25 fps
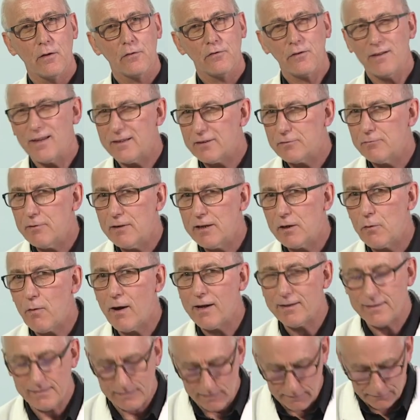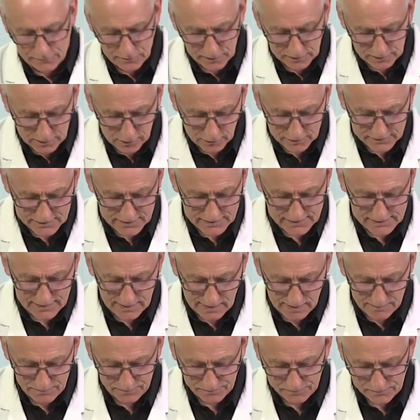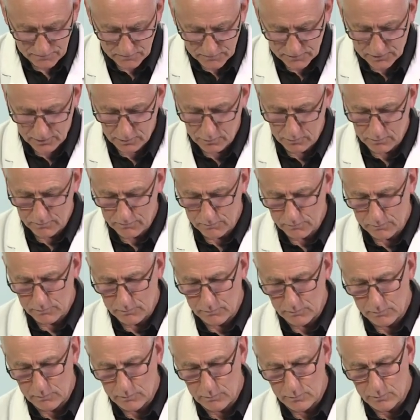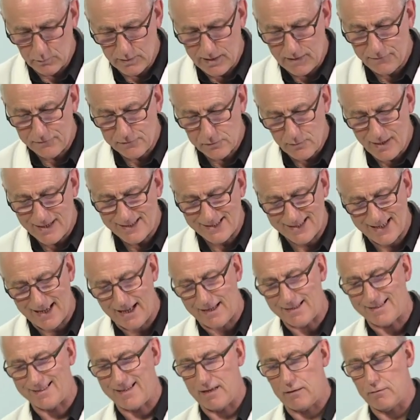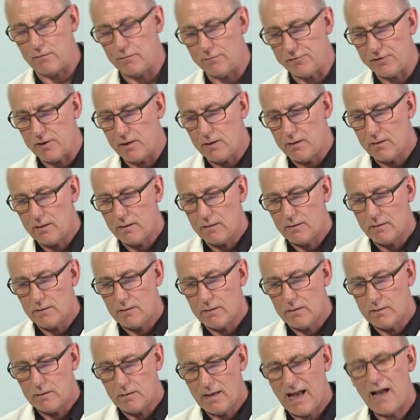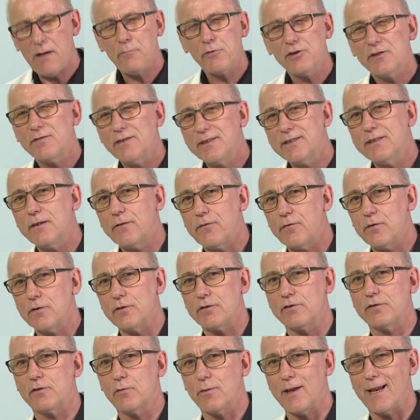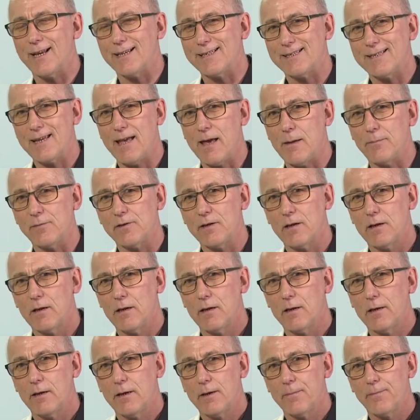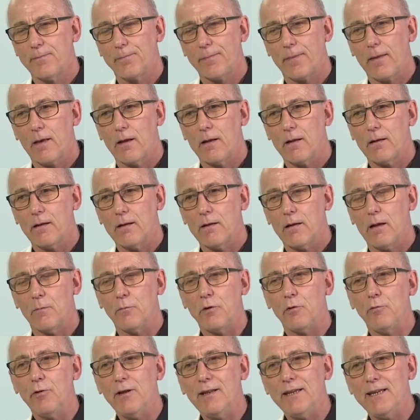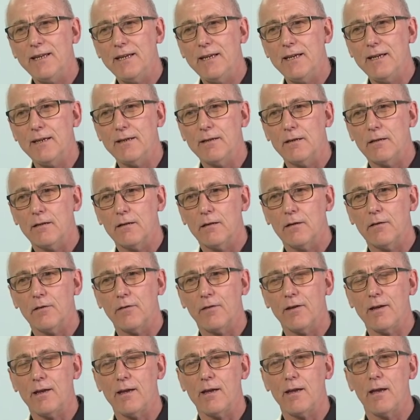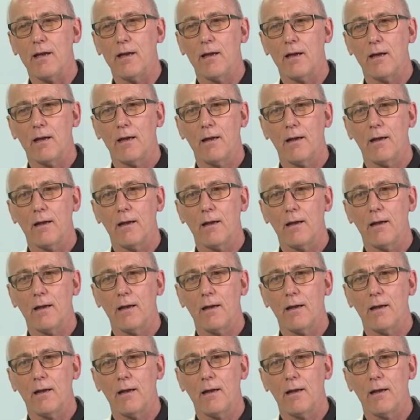So that's really quite a different clotting time. So we have to ask ourselves, how much of a difference do we accept? And we really need the